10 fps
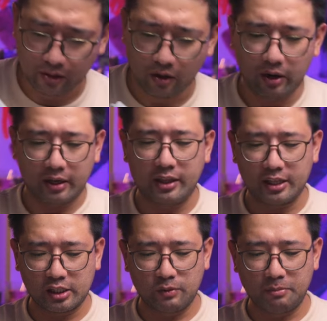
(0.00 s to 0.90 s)
Okay,
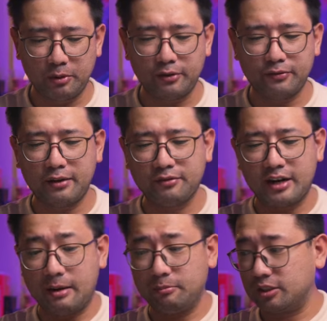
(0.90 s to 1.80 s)
that's 1.5
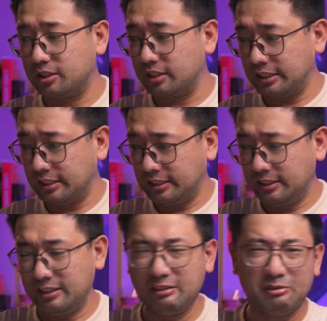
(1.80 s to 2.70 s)
grams.
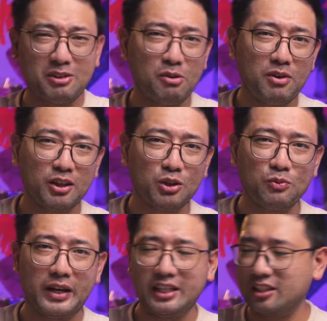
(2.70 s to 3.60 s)
We don't want to
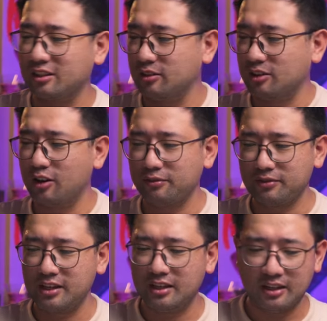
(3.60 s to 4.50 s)
waste good
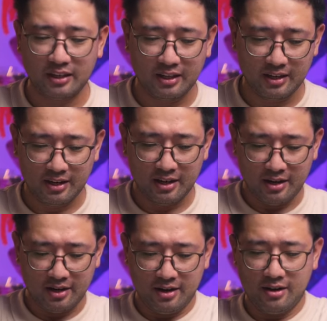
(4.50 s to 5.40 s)
coffee.
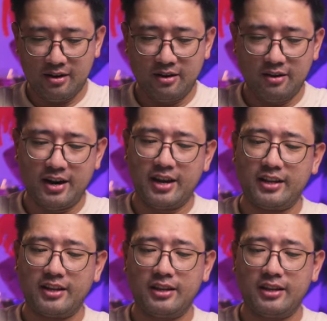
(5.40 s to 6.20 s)
Right.